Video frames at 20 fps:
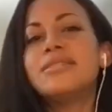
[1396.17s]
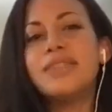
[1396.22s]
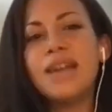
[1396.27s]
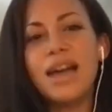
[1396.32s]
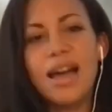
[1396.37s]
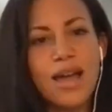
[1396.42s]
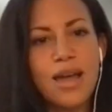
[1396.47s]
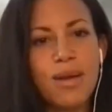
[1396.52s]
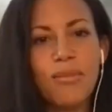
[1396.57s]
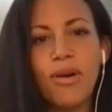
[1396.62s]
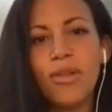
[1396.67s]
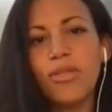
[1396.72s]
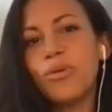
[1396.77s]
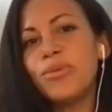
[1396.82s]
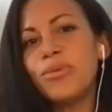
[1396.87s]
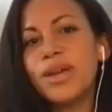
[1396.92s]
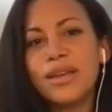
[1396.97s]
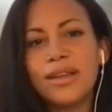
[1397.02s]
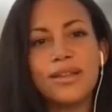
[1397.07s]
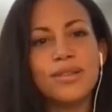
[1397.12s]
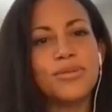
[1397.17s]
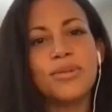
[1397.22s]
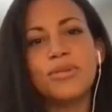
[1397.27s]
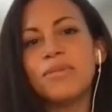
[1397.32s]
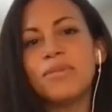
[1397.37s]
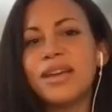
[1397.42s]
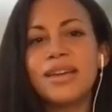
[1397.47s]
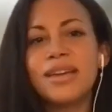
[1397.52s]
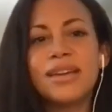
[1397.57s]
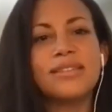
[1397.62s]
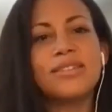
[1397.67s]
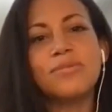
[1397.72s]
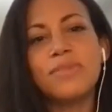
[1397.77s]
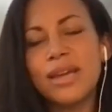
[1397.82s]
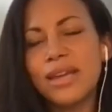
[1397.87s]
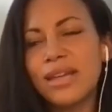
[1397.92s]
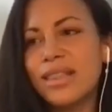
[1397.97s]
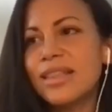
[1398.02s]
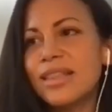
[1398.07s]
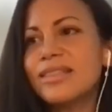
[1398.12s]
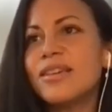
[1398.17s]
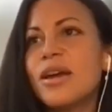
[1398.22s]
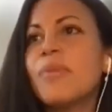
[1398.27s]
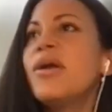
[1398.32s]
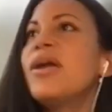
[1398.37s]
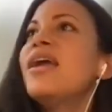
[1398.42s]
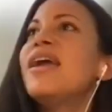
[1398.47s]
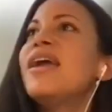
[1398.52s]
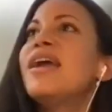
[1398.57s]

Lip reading: time on the weekends with my kids. I'm making this up.